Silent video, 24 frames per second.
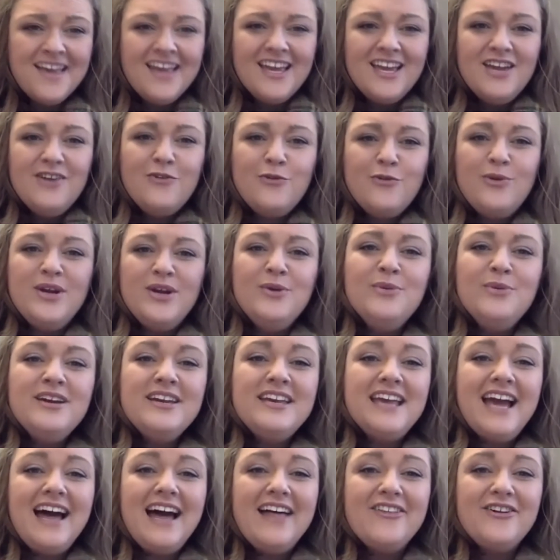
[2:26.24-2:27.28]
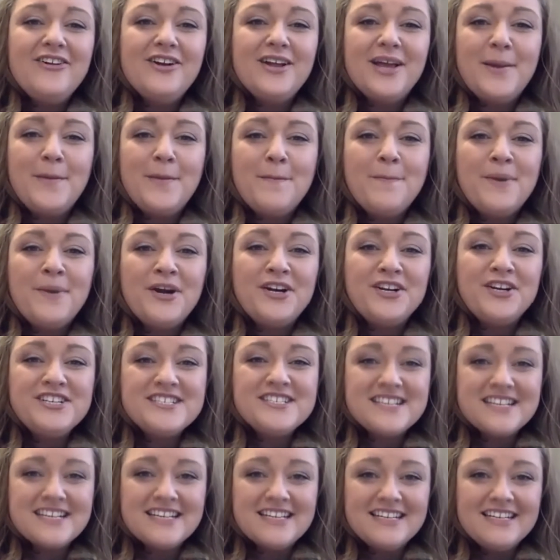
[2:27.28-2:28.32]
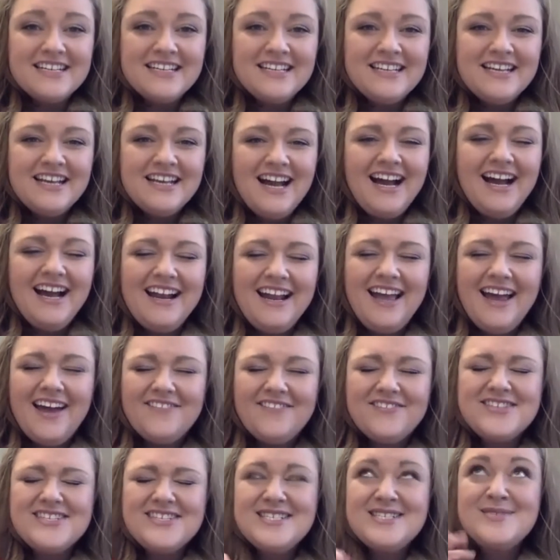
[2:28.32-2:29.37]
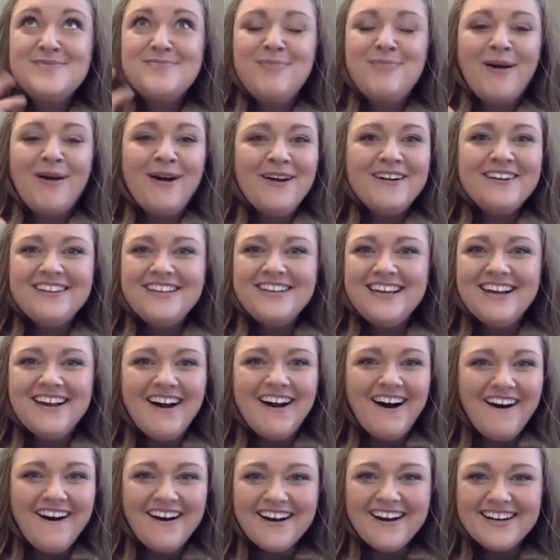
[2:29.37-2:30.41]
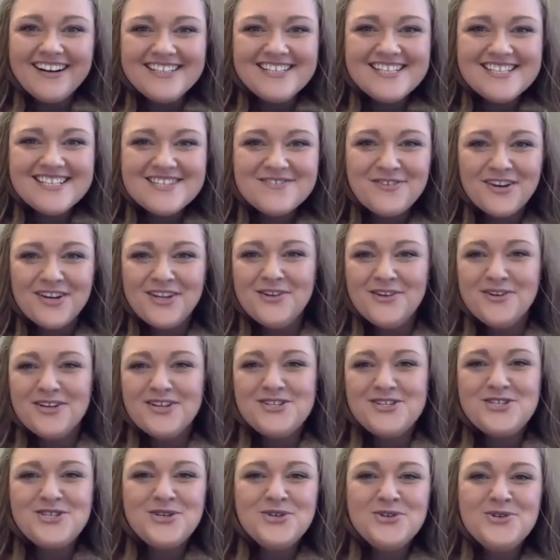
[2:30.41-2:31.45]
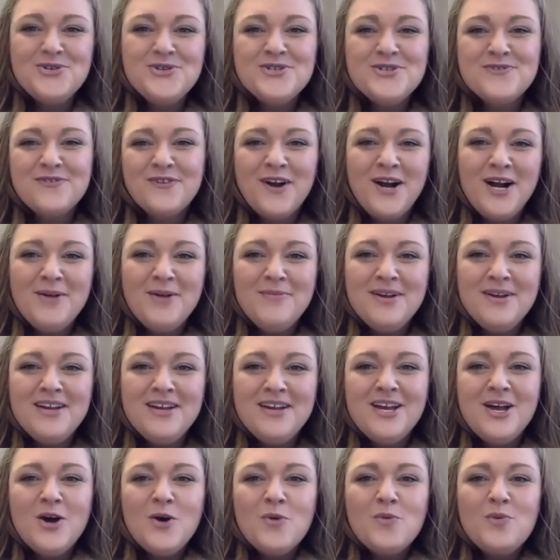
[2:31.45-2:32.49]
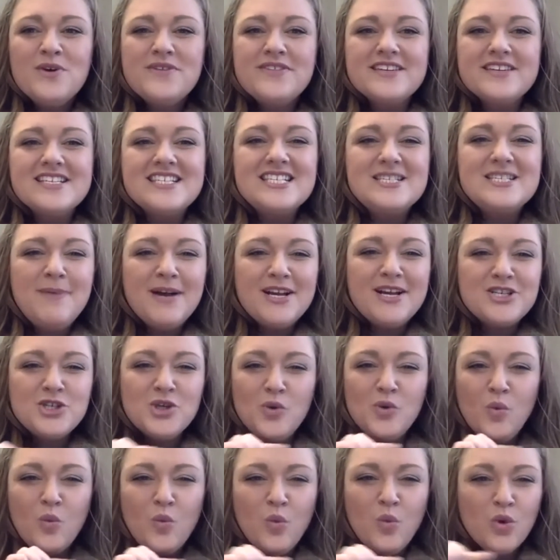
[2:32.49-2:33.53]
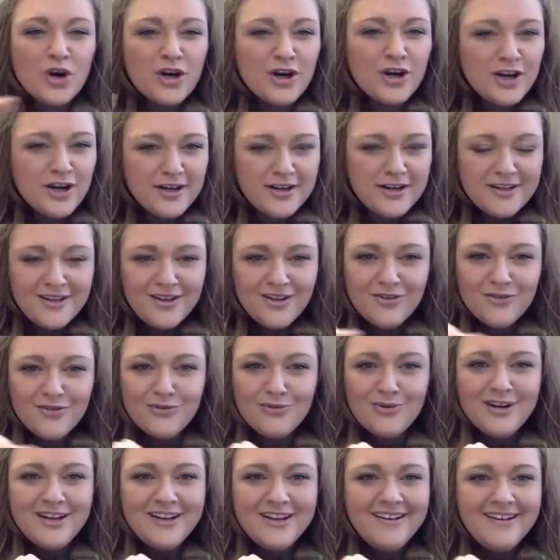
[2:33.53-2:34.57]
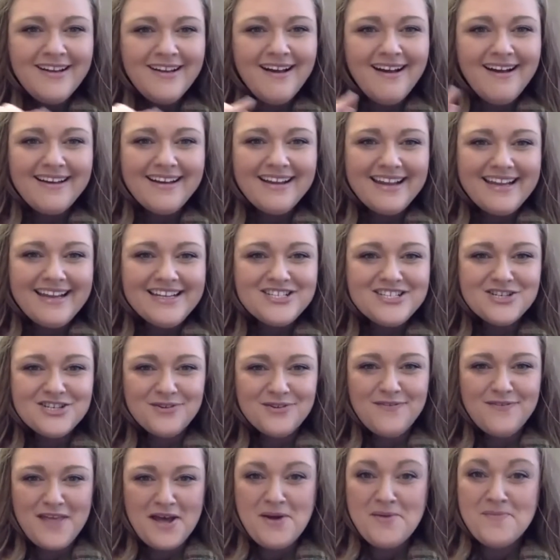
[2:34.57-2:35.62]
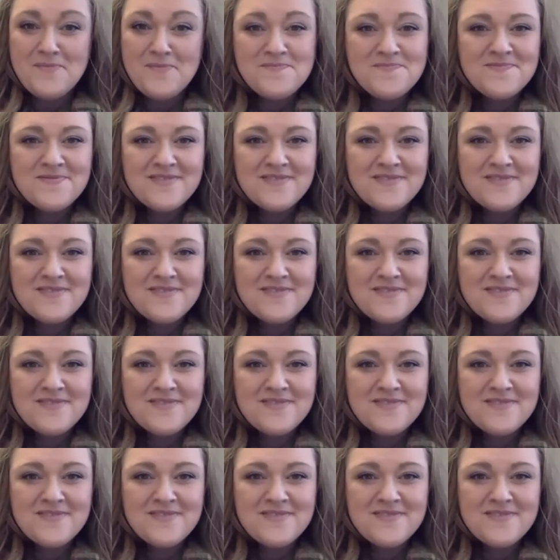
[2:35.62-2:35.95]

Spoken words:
If we were gathered in person, I'd have sparkly cards for you to choose from with a special word written on each of them.